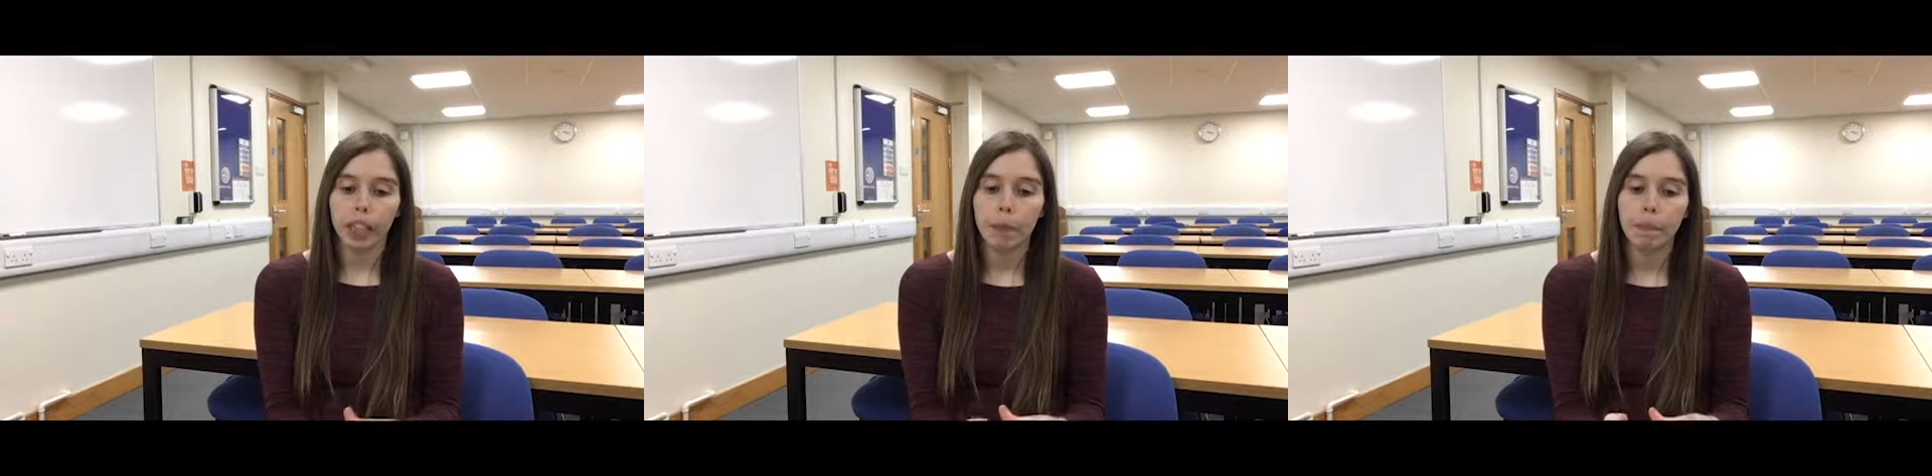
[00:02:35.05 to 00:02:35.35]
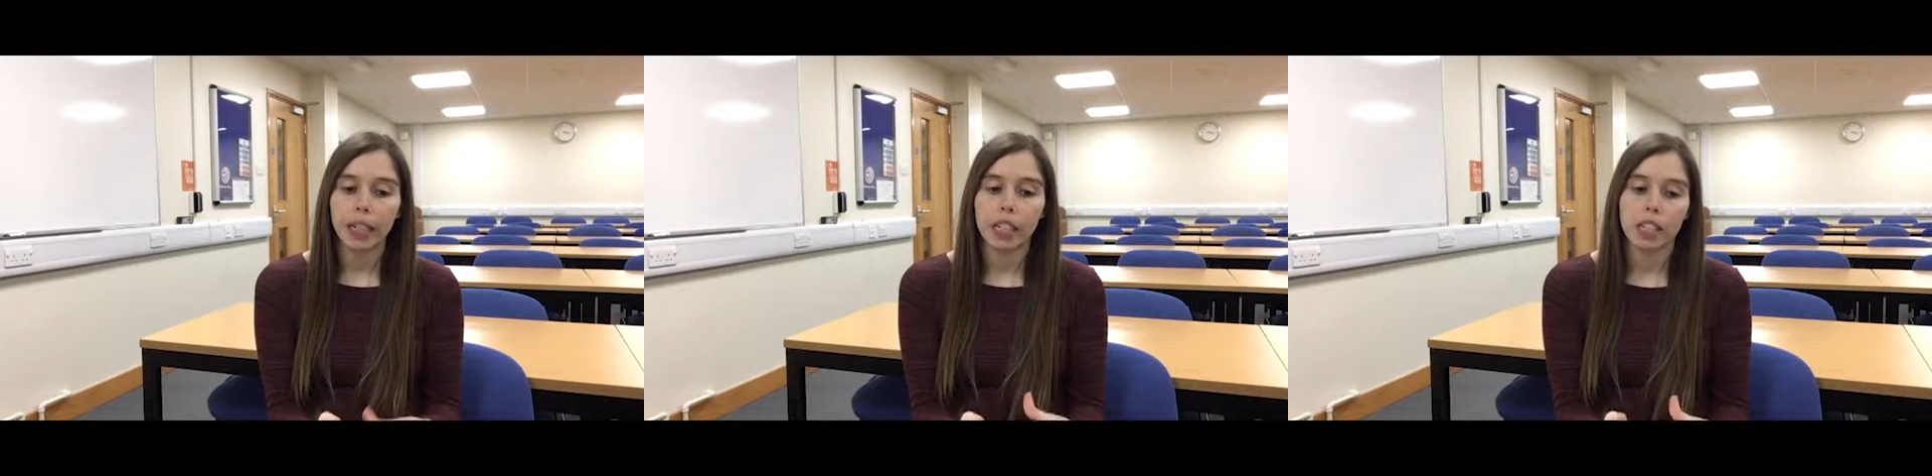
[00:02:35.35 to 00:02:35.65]
it
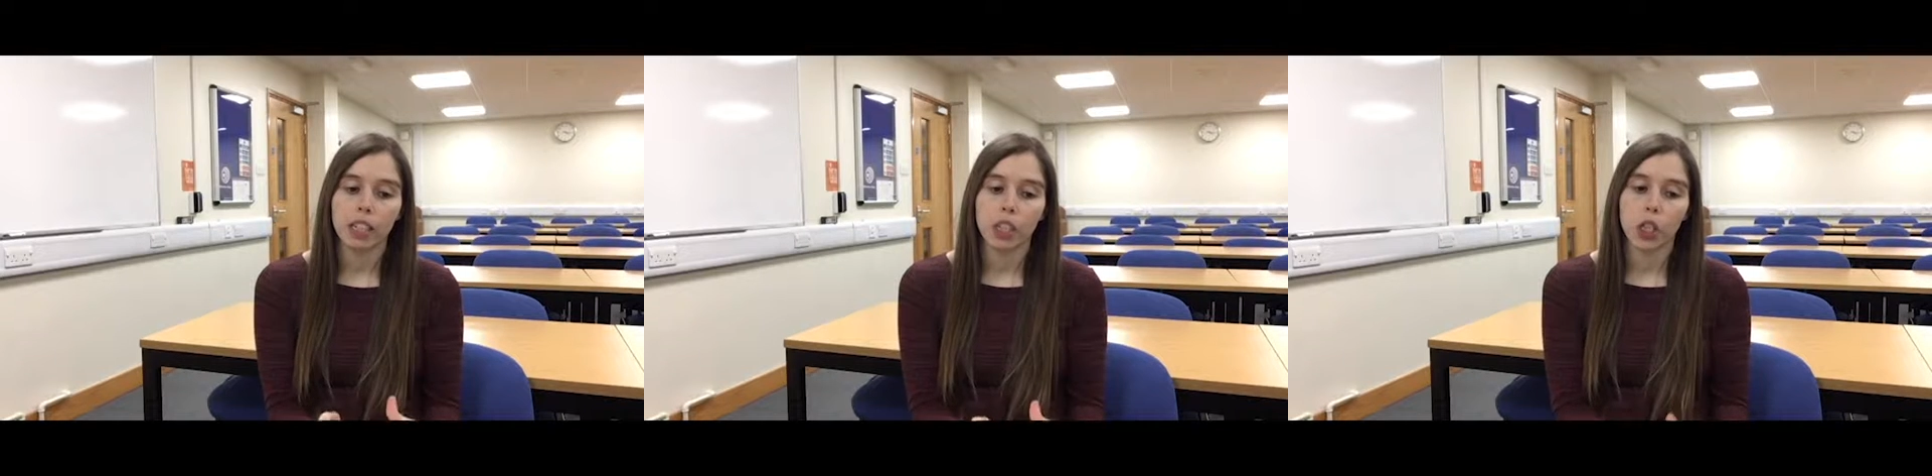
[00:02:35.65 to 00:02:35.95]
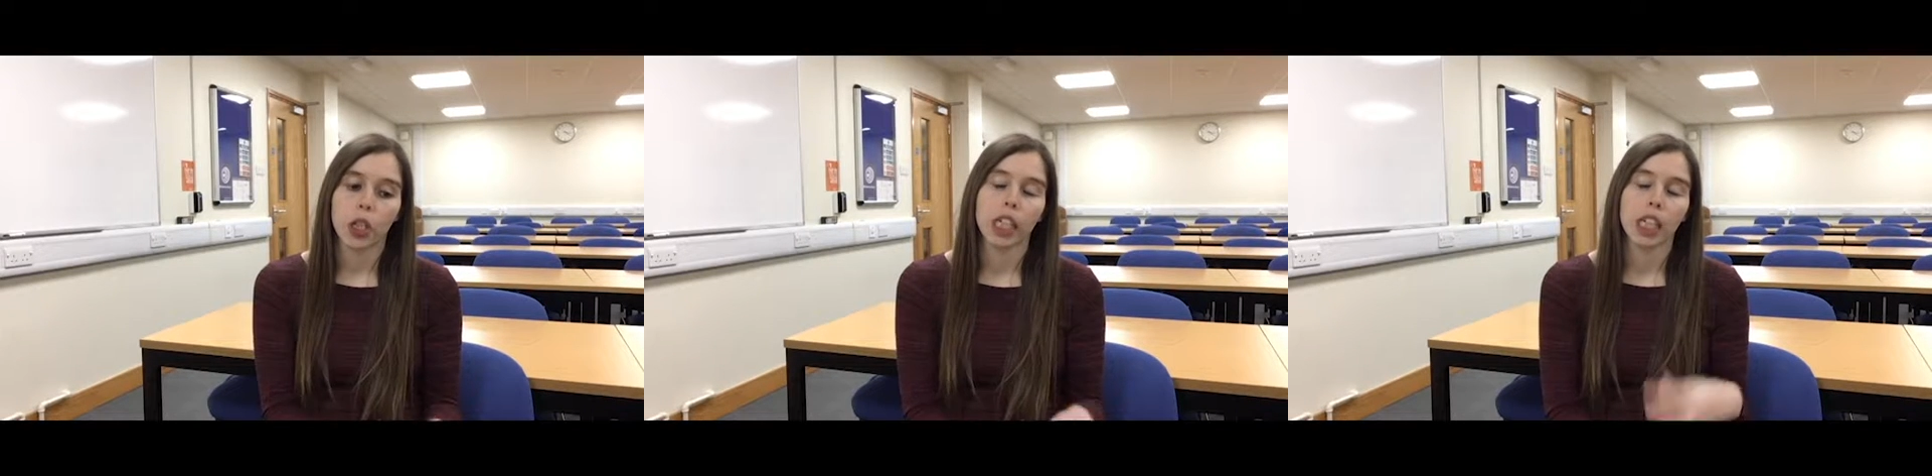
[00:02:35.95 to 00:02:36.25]
means that
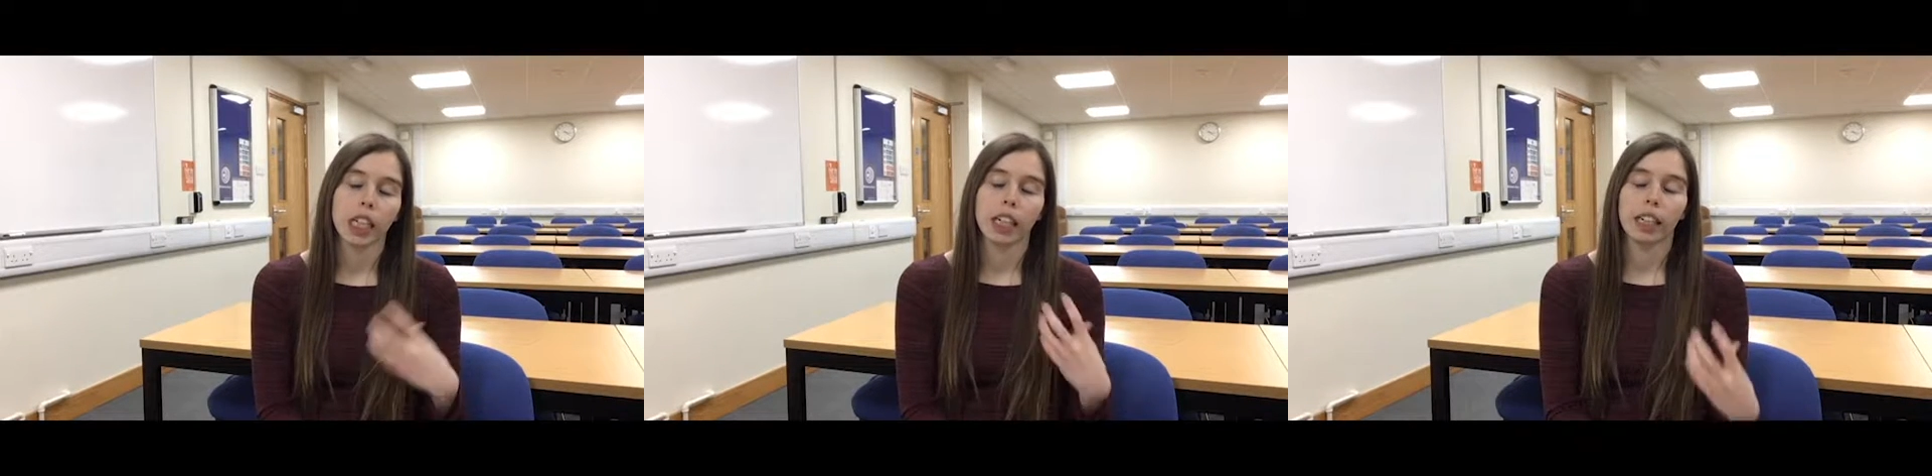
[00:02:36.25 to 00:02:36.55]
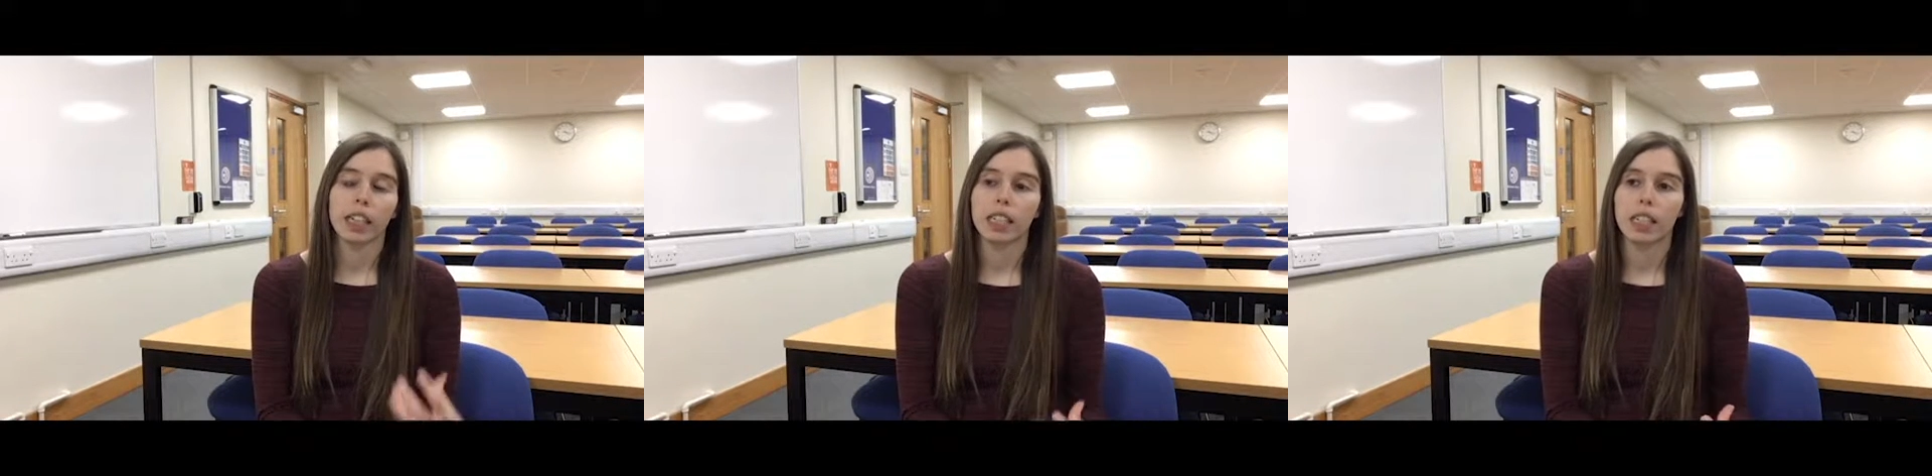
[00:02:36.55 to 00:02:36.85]
students can get a
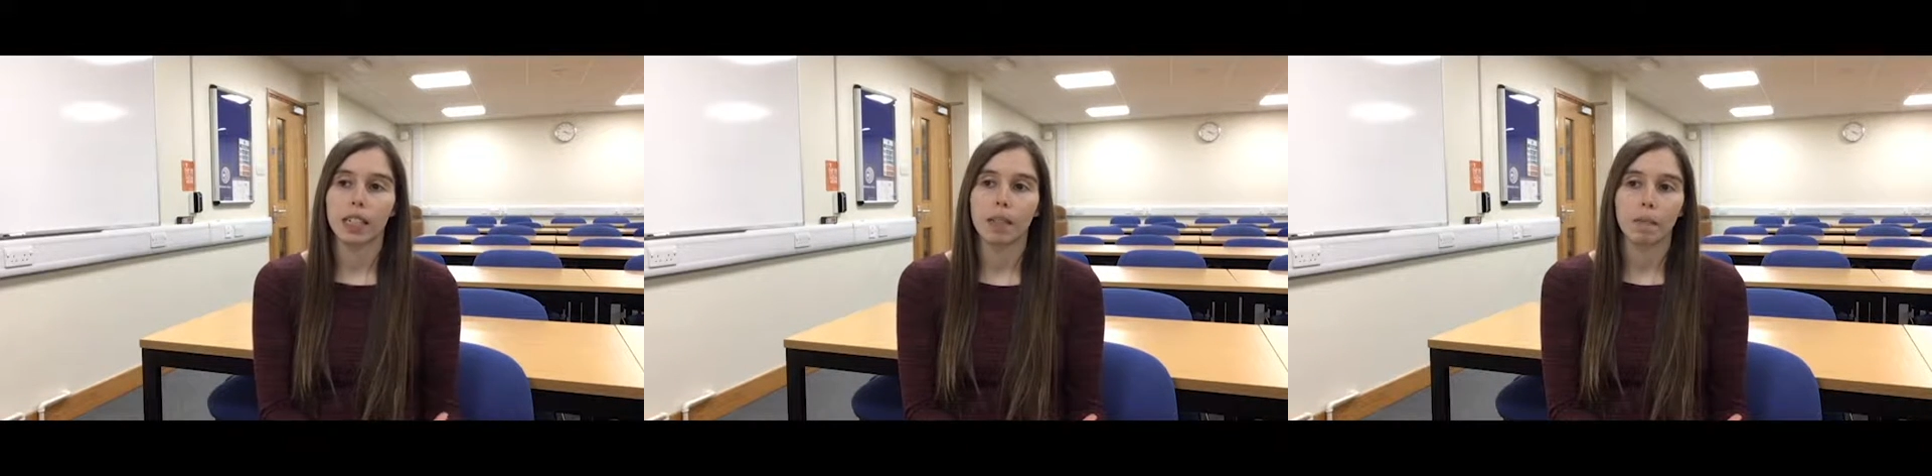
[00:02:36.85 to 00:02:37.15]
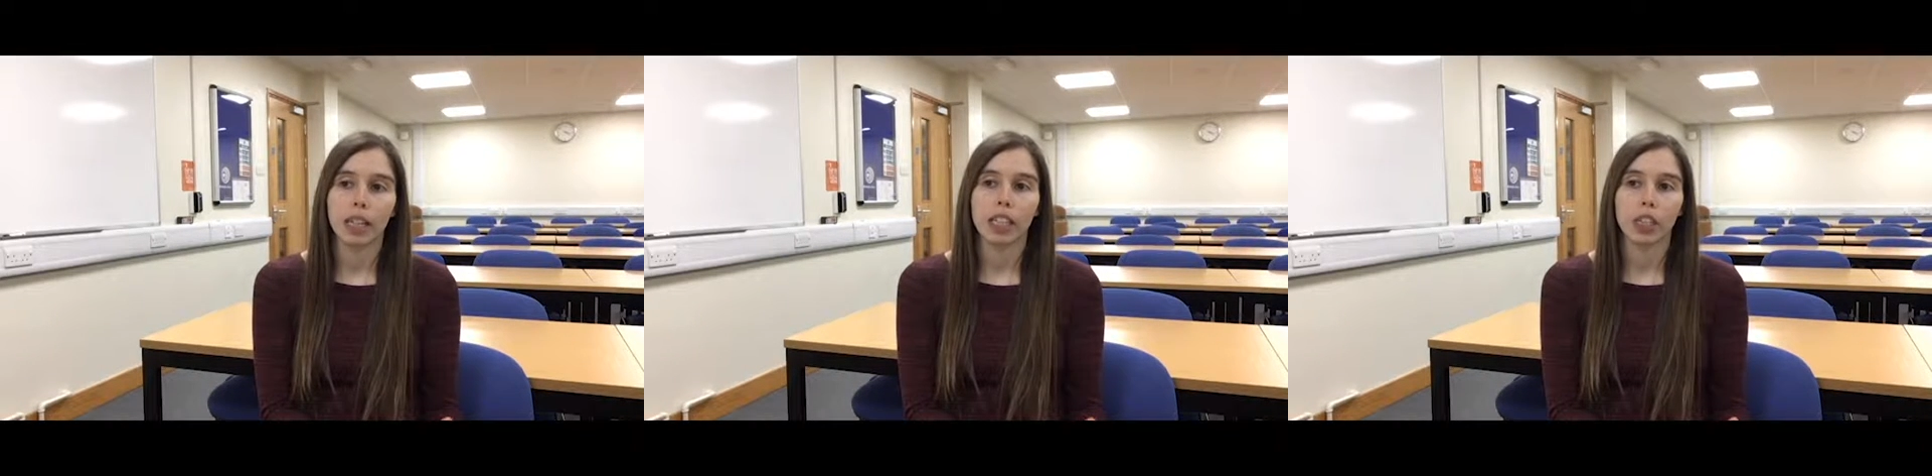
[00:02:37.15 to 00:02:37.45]
consistent
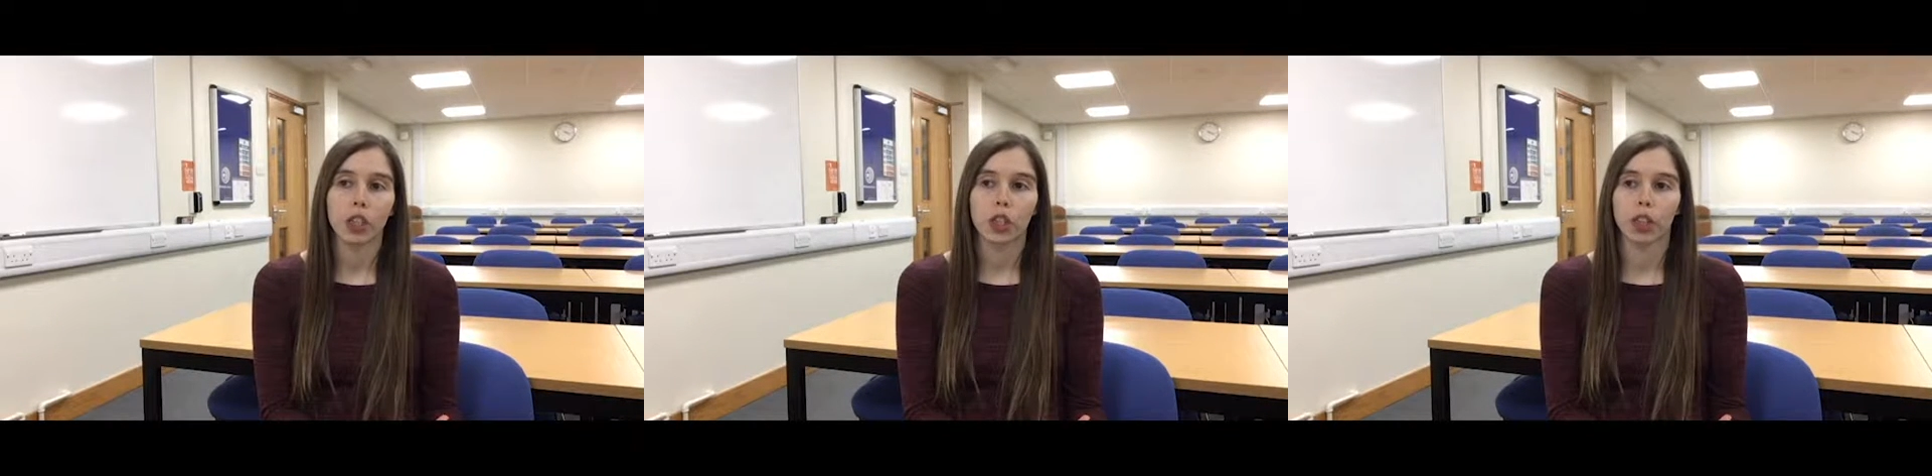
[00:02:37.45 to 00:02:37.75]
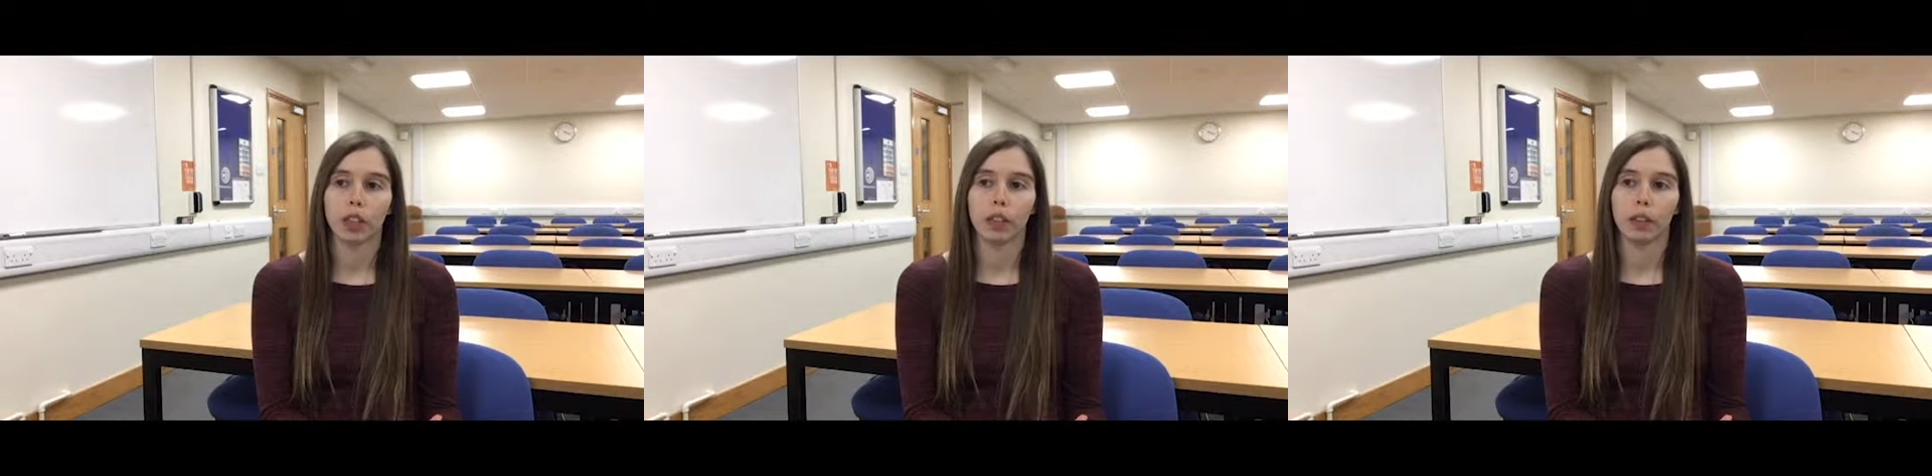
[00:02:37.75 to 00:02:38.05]
message
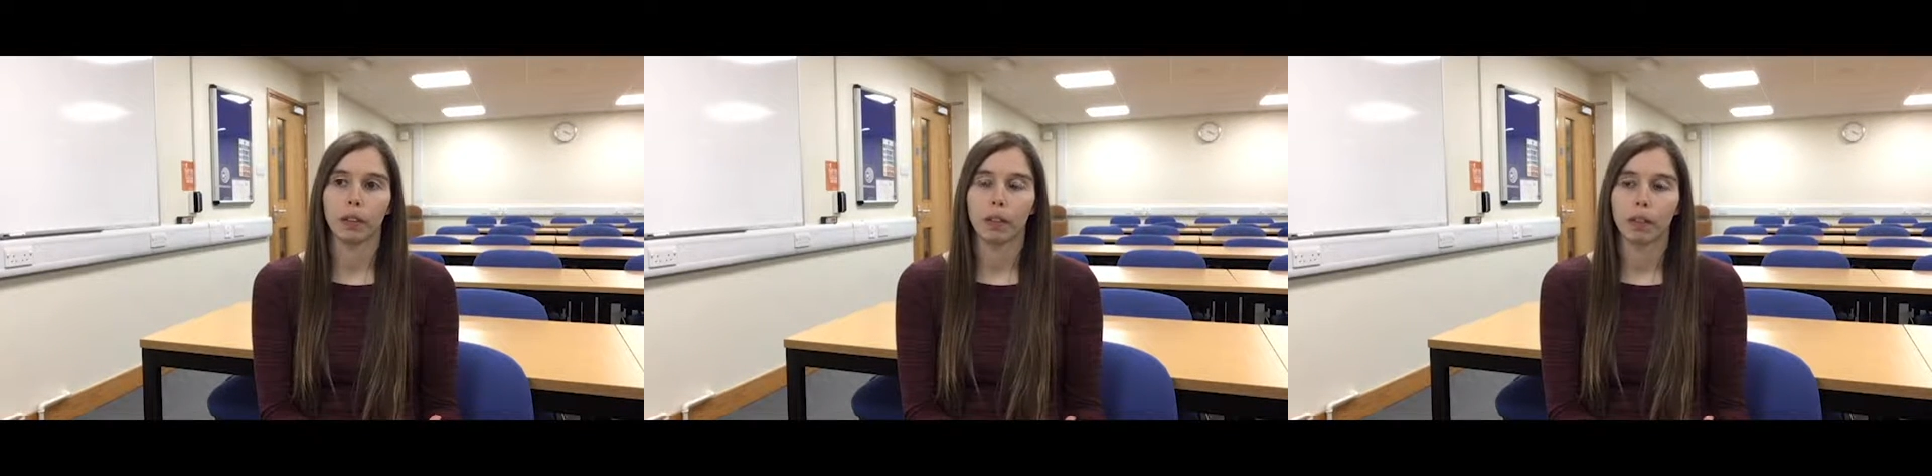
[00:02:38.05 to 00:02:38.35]
to